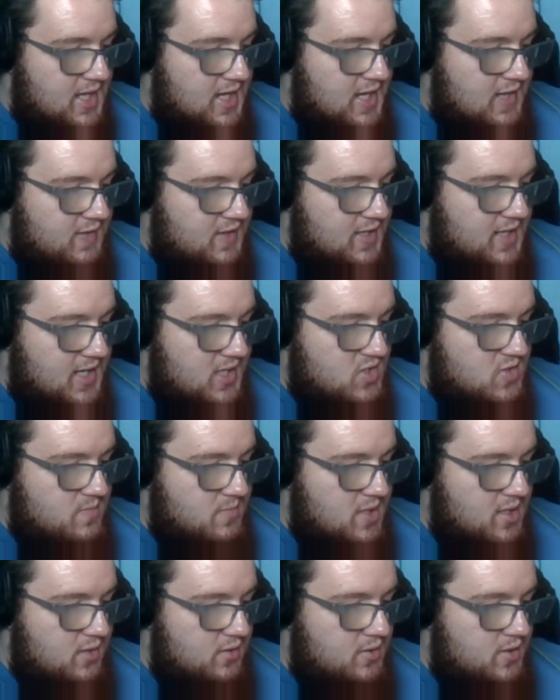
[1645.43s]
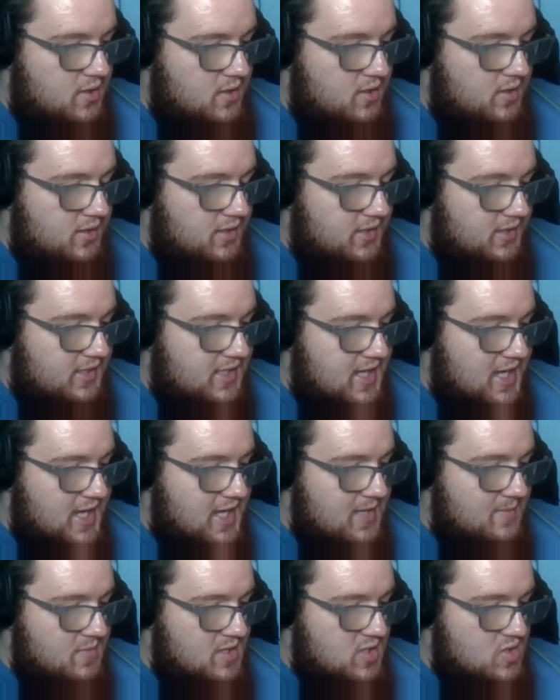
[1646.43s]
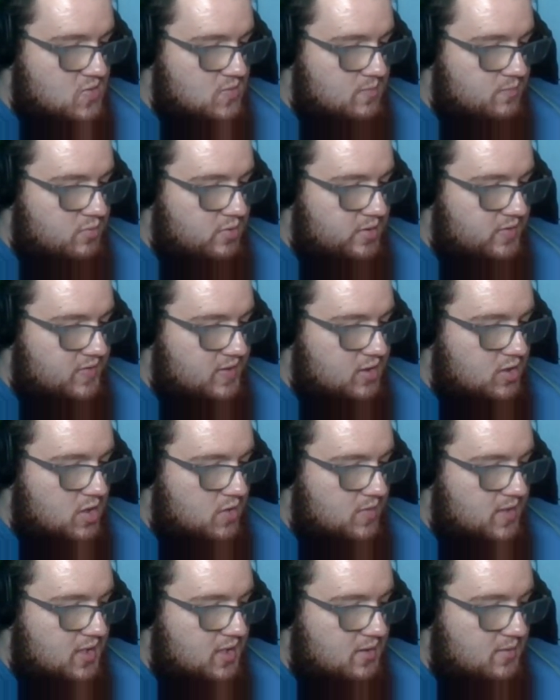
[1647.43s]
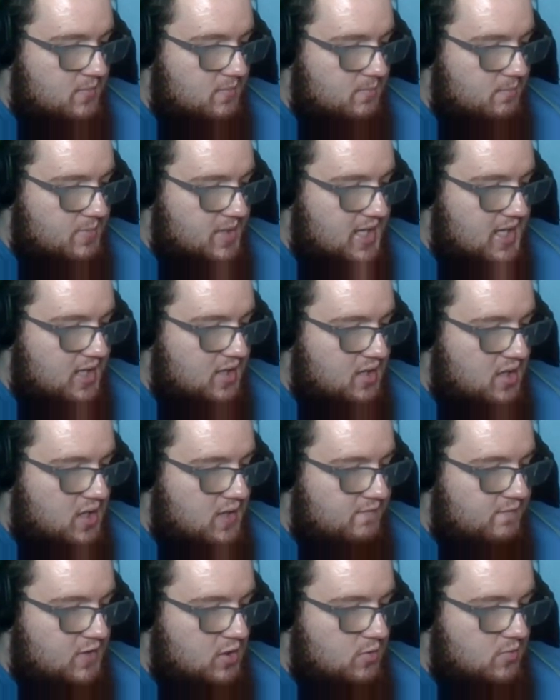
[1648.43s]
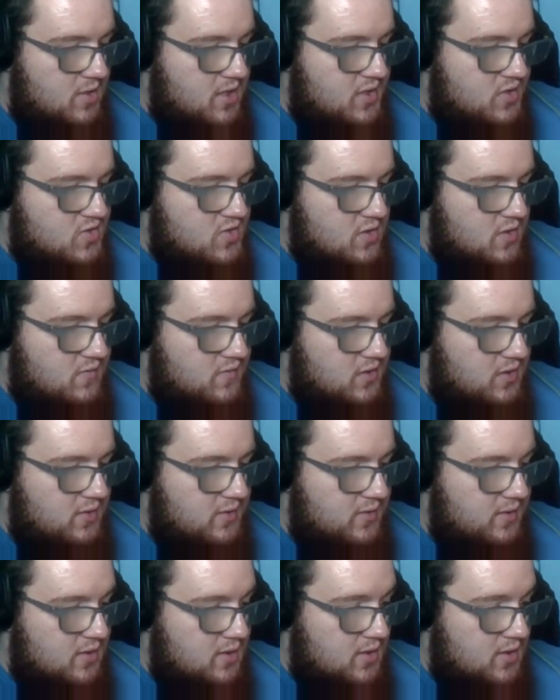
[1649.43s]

And the next Mario Kart game is reportedly going big on the crossover.